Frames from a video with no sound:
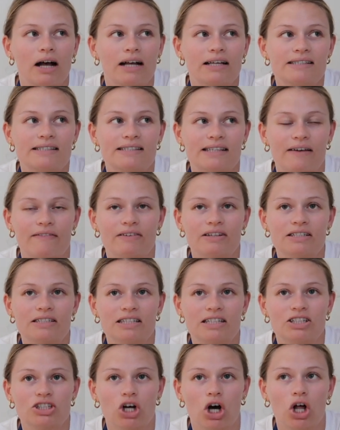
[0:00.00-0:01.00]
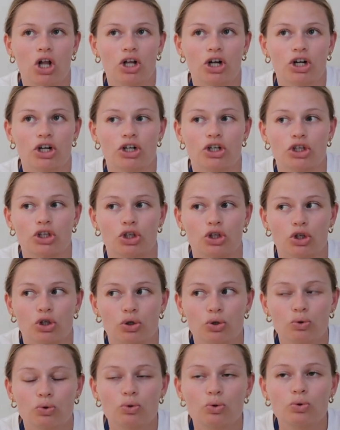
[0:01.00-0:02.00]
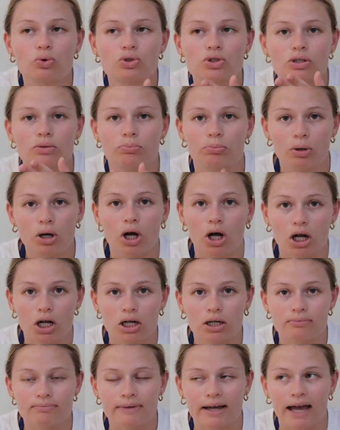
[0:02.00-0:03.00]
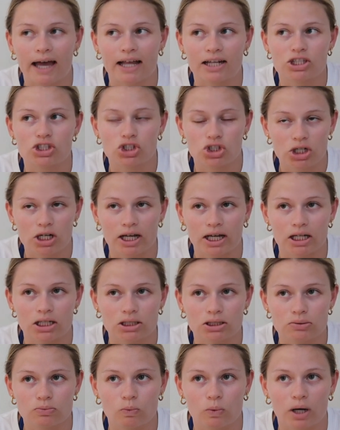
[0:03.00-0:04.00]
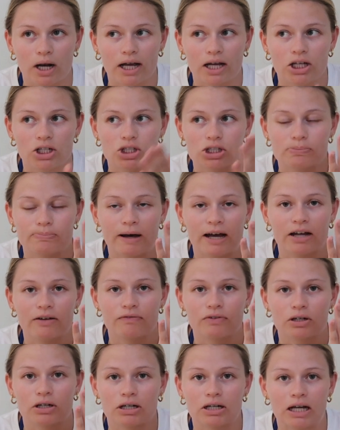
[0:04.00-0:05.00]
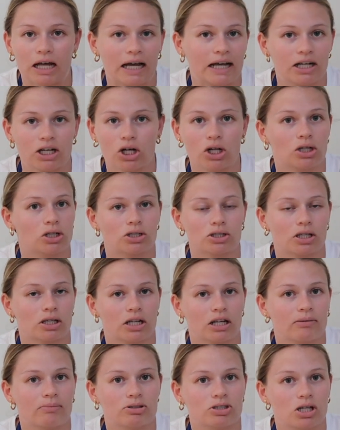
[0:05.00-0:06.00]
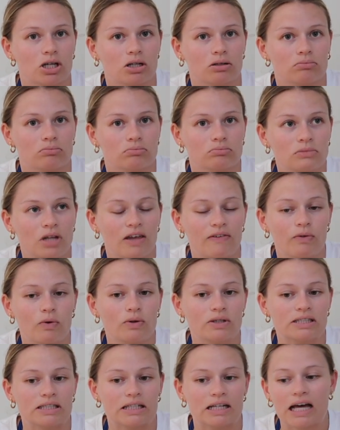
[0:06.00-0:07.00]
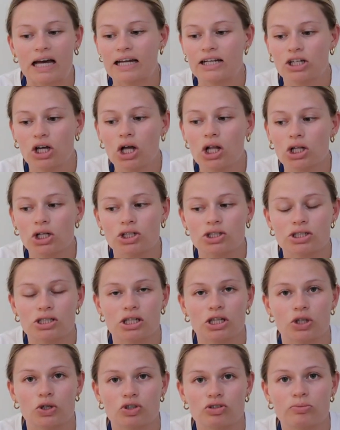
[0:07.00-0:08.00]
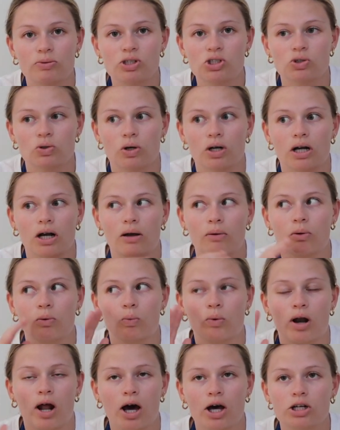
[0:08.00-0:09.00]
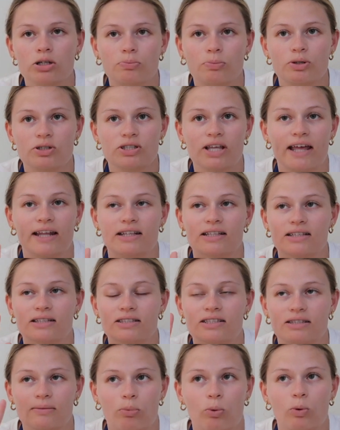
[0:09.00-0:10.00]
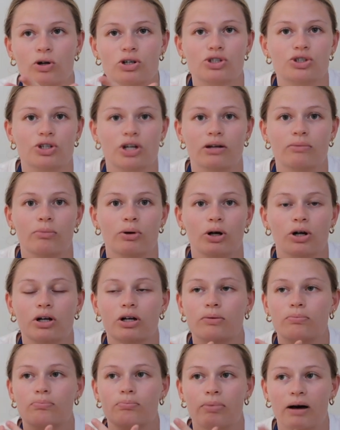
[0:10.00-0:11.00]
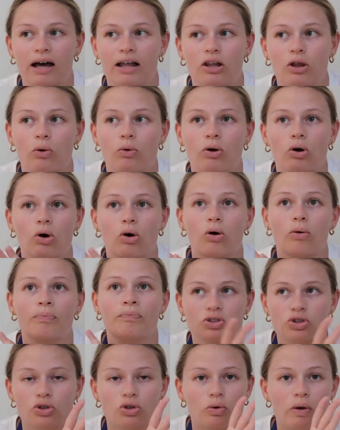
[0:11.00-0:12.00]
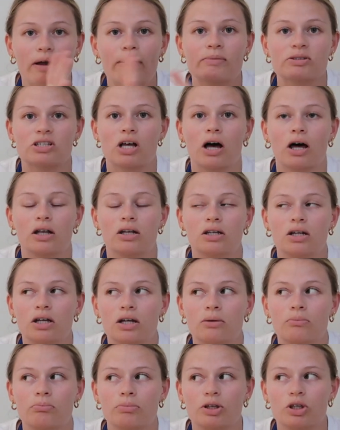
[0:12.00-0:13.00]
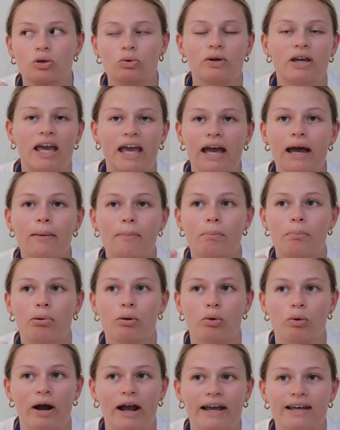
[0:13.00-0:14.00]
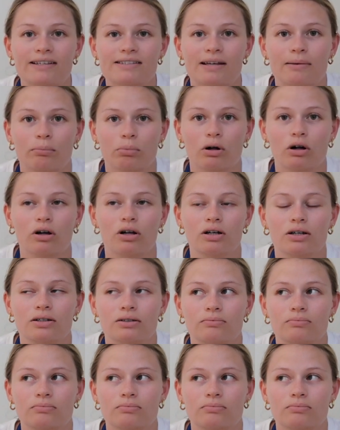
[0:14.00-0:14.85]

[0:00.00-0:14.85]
a $17 used book at Strand when I could just buy it for $9 on Amazon. If it was $9 in the used bookstore, I would 100% support Strand Book, buy local, screw Amazon, but you can't price a book